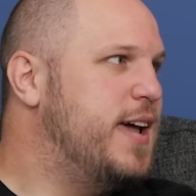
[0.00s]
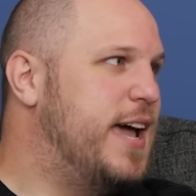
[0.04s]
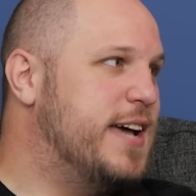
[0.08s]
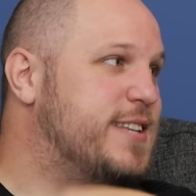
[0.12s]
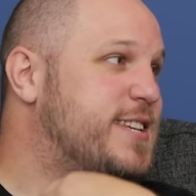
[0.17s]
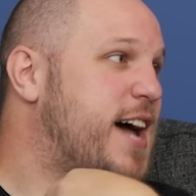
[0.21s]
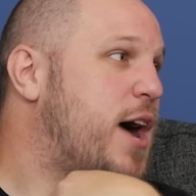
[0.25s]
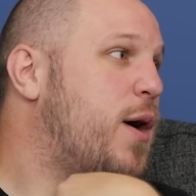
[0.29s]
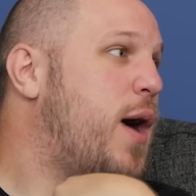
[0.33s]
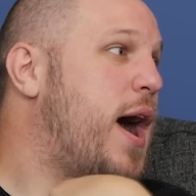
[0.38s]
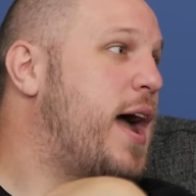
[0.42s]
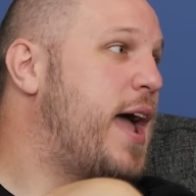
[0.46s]
Is
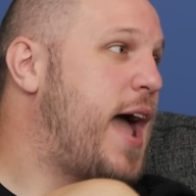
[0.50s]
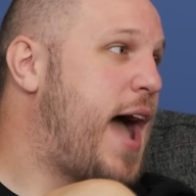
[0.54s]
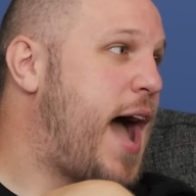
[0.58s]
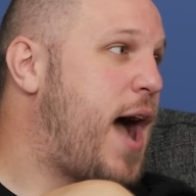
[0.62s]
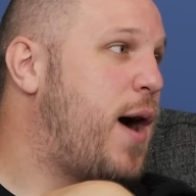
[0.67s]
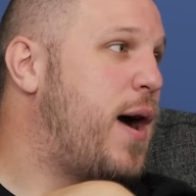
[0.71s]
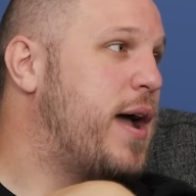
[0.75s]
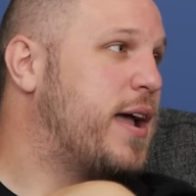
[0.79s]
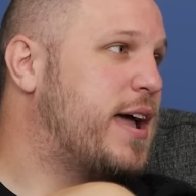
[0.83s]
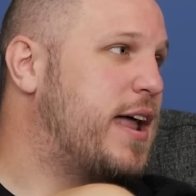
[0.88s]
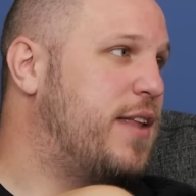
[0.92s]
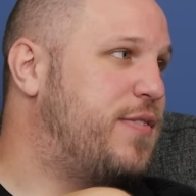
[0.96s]
kind how of. I
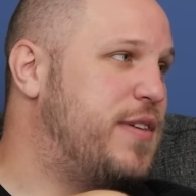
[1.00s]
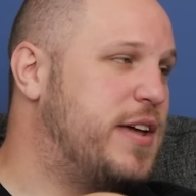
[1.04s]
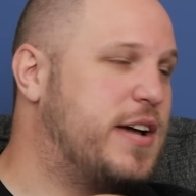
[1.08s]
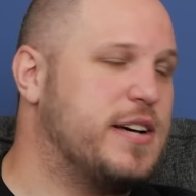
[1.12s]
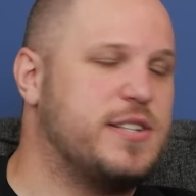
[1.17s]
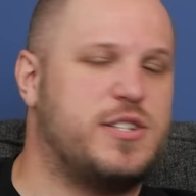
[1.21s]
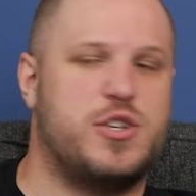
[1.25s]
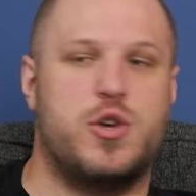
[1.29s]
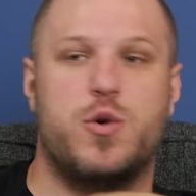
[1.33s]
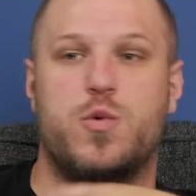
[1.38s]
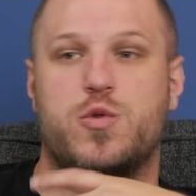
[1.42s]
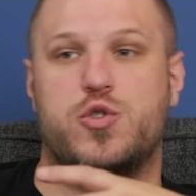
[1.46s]
how I kind of think
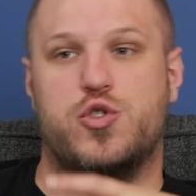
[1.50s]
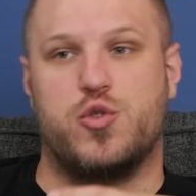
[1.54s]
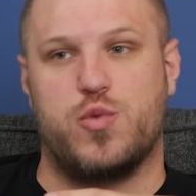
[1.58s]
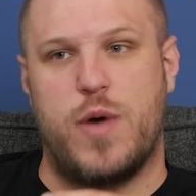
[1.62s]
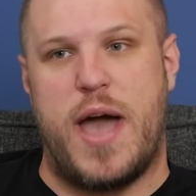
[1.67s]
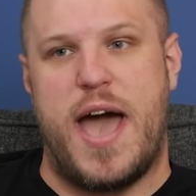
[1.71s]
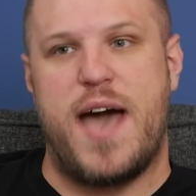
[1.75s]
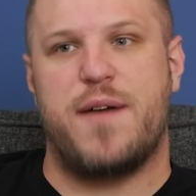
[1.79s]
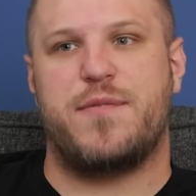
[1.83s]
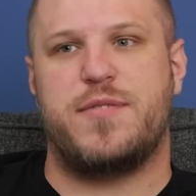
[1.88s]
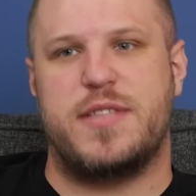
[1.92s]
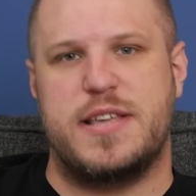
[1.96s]
because you
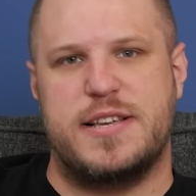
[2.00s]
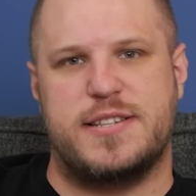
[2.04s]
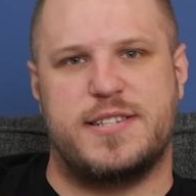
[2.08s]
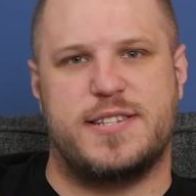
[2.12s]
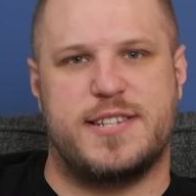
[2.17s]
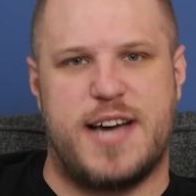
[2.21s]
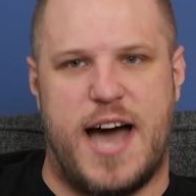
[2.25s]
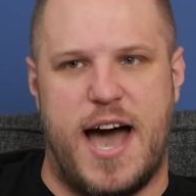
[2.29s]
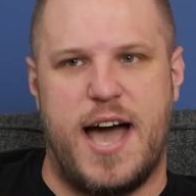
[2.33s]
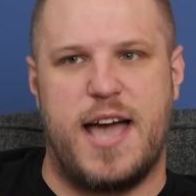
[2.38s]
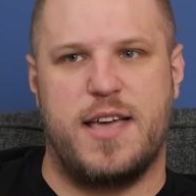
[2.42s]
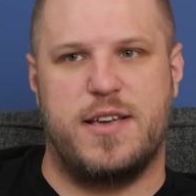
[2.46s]
draft these
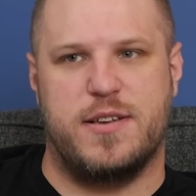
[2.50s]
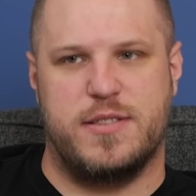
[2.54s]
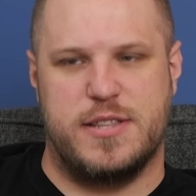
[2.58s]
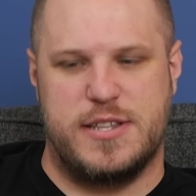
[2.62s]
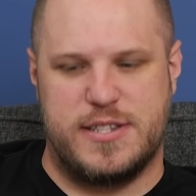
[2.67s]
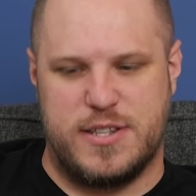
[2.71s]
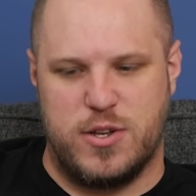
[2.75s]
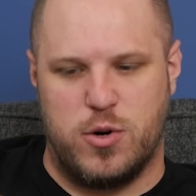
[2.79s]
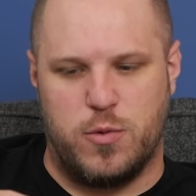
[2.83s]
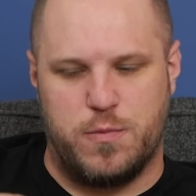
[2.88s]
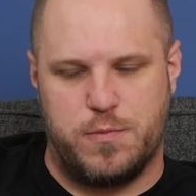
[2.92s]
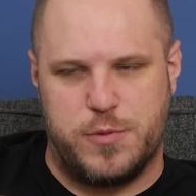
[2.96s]
tie
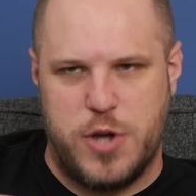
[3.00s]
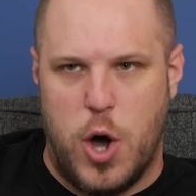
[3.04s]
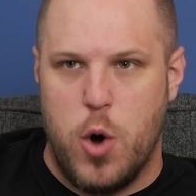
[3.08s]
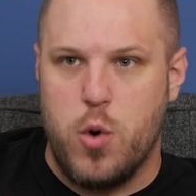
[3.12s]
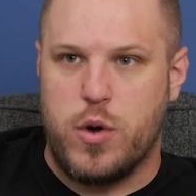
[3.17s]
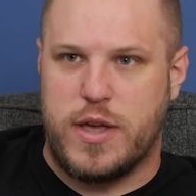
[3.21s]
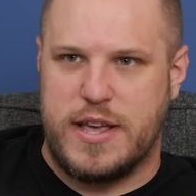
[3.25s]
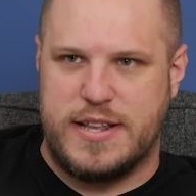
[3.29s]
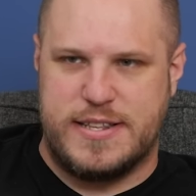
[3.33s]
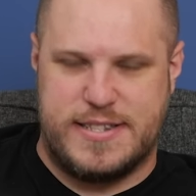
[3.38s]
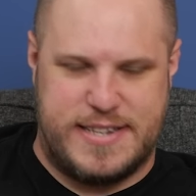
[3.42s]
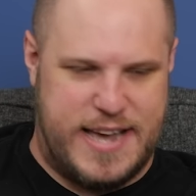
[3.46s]
these little
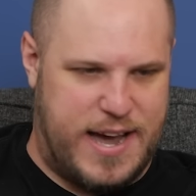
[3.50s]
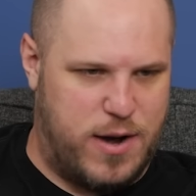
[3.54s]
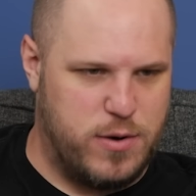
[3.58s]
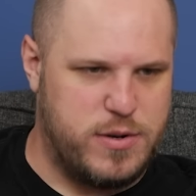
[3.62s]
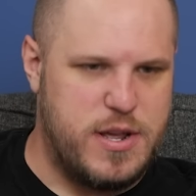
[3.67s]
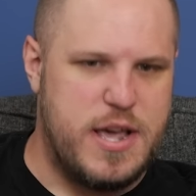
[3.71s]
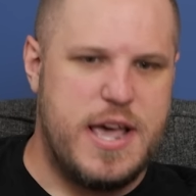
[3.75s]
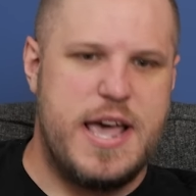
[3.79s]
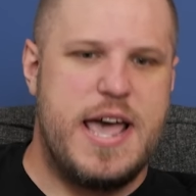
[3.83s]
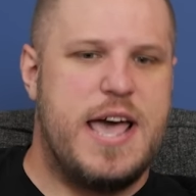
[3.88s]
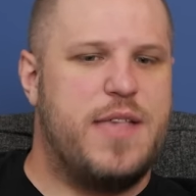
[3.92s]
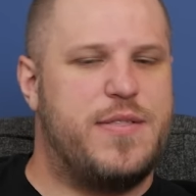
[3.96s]
tokens out.